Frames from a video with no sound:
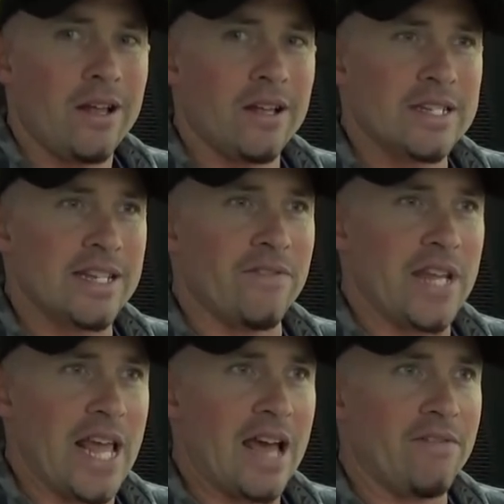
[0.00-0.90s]

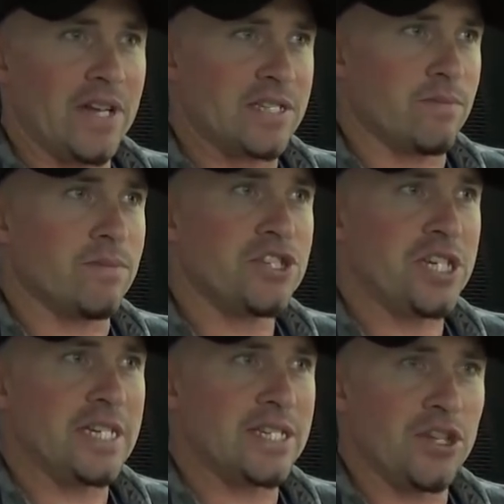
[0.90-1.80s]
Seventh-day Adventism.
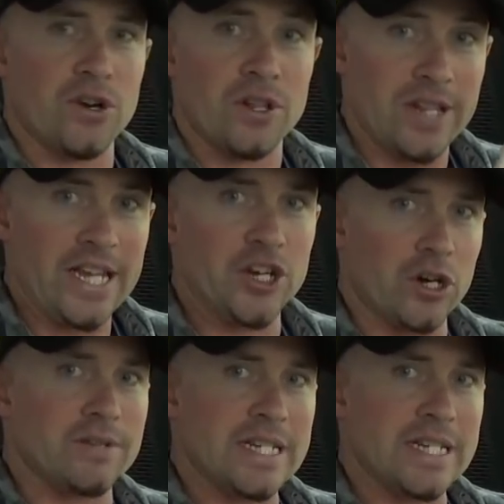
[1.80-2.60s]
She's their leader,